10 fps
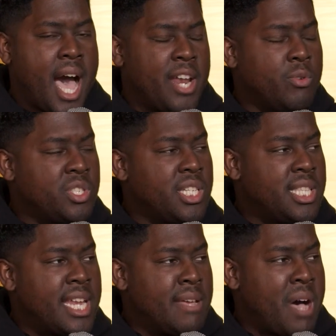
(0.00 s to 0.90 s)
"I don't see
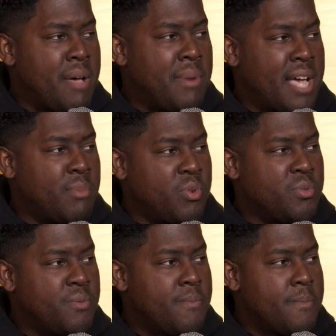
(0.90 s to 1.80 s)
that in my
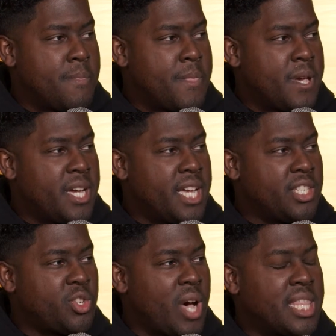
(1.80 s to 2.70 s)
Bible,"
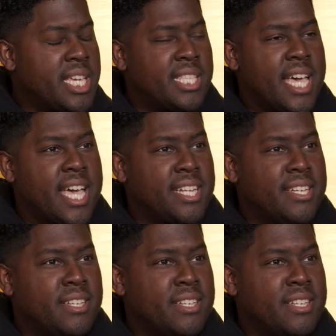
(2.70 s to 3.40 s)
and so I think that